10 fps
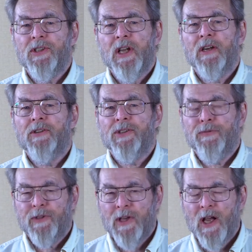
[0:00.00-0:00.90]
stare is a
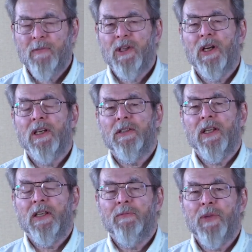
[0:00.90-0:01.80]
phenomenon
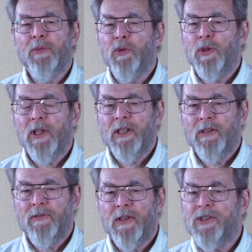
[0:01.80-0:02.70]
that people
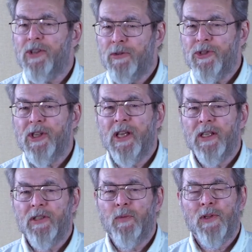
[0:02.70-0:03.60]
have
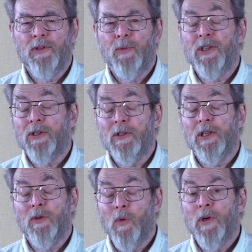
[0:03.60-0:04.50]
associated with
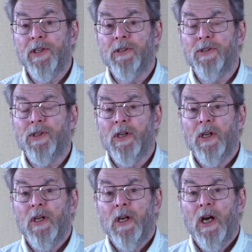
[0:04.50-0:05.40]
returning warriors
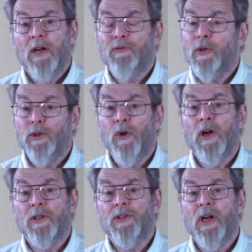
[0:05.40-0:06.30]
for a
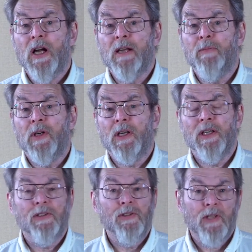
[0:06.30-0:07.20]
long time.
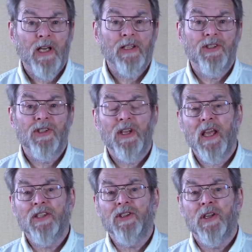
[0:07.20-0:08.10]
In the United
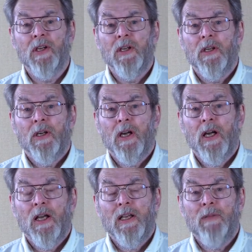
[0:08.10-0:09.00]
States,
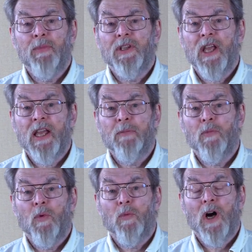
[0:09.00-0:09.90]
it
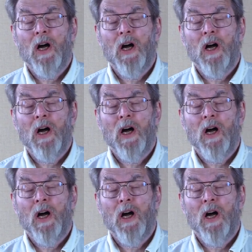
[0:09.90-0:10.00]
became